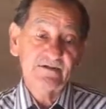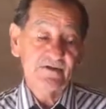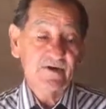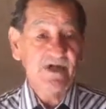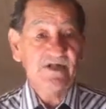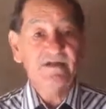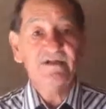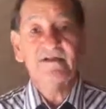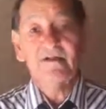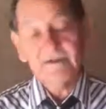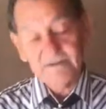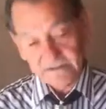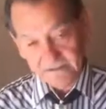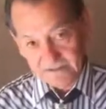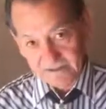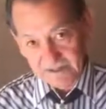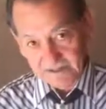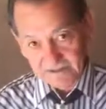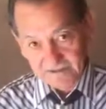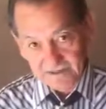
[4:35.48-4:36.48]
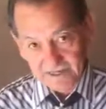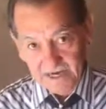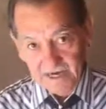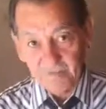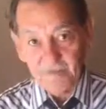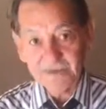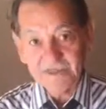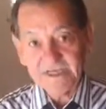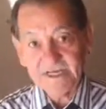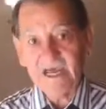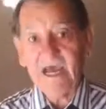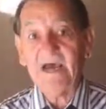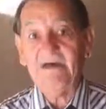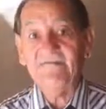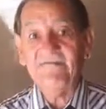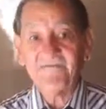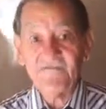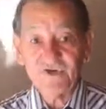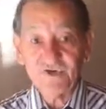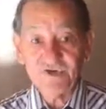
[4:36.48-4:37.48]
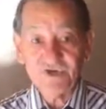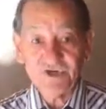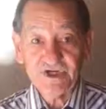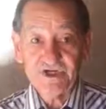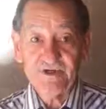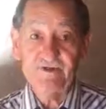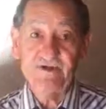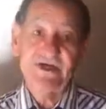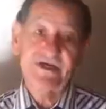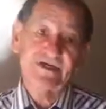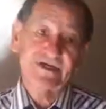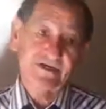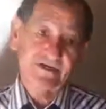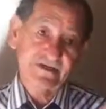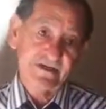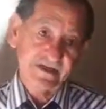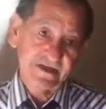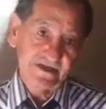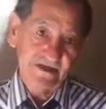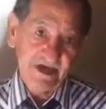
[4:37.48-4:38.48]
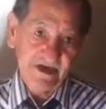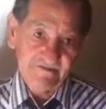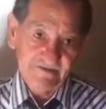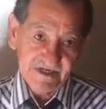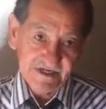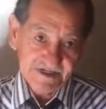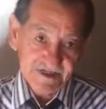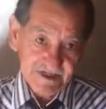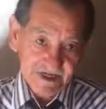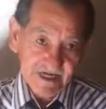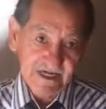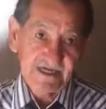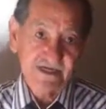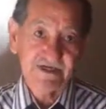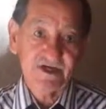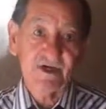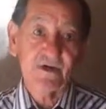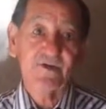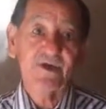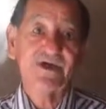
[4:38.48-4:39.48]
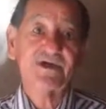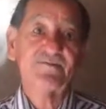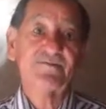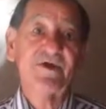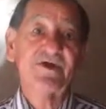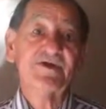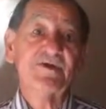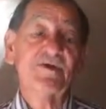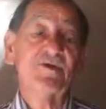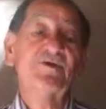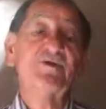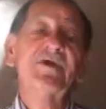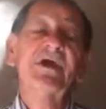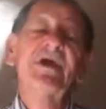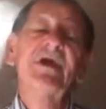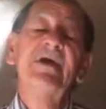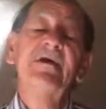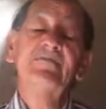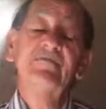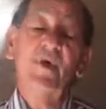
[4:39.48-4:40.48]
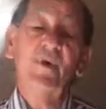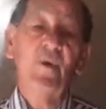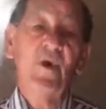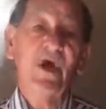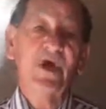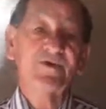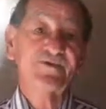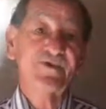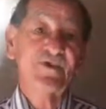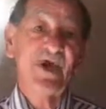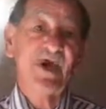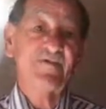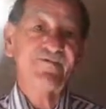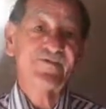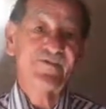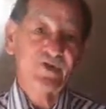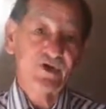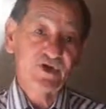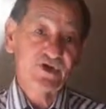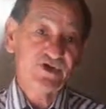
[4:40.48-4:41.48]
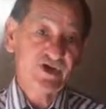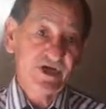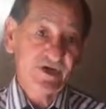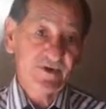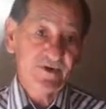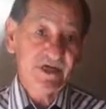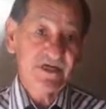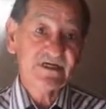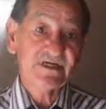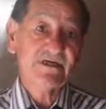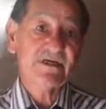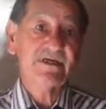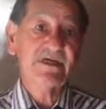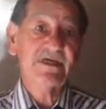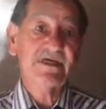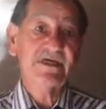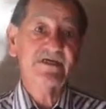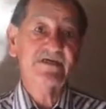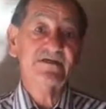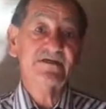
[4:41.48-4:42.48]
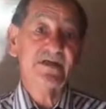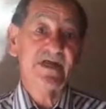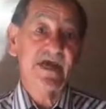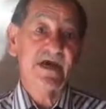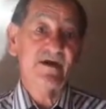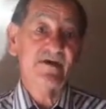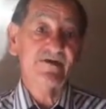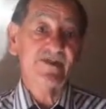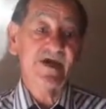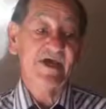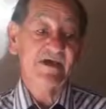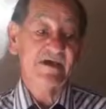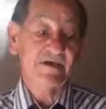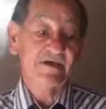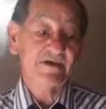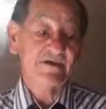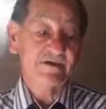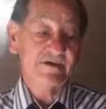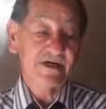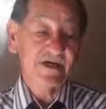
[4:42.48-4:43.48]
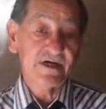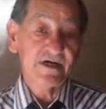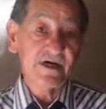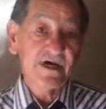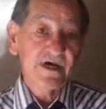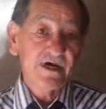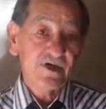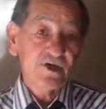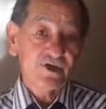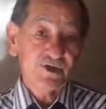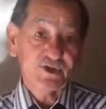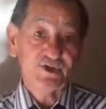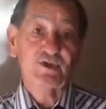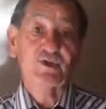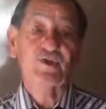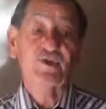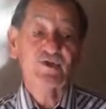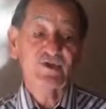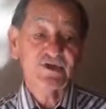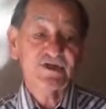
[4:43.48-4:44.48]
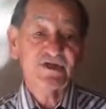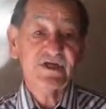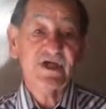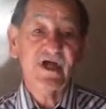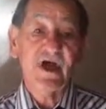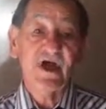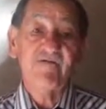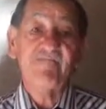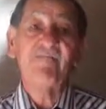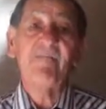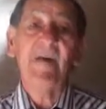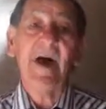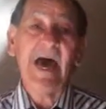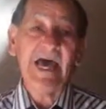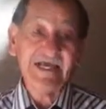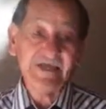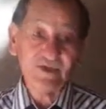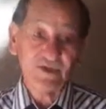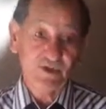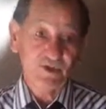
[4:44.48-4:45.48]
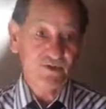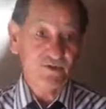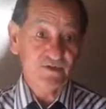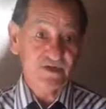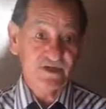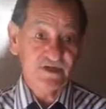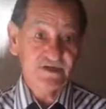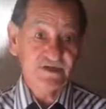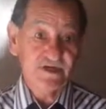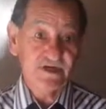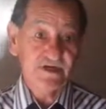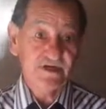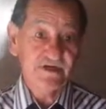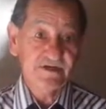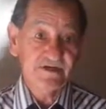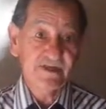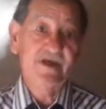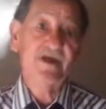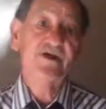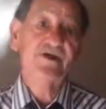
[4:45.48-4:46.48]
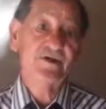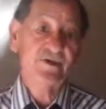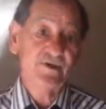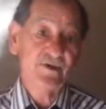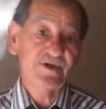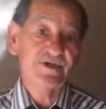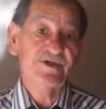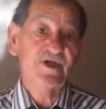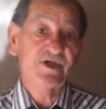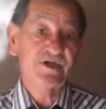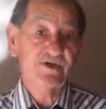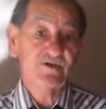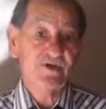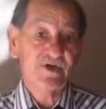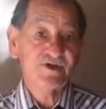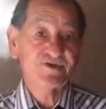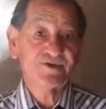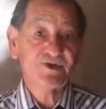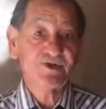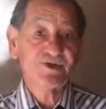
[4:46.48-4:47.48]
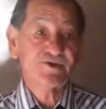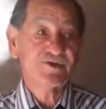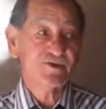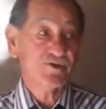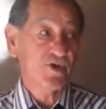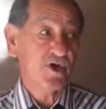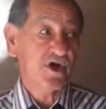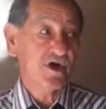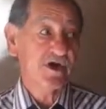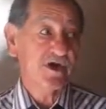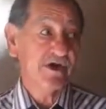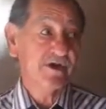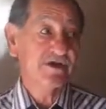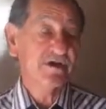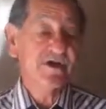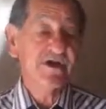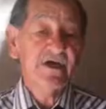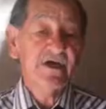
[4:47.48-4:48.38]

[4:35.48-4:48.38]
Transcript: well, I would say I'm first generation, then I've got second generation my students, but we also have third generation kids now that are students of my students that are doing the encrusted straw art.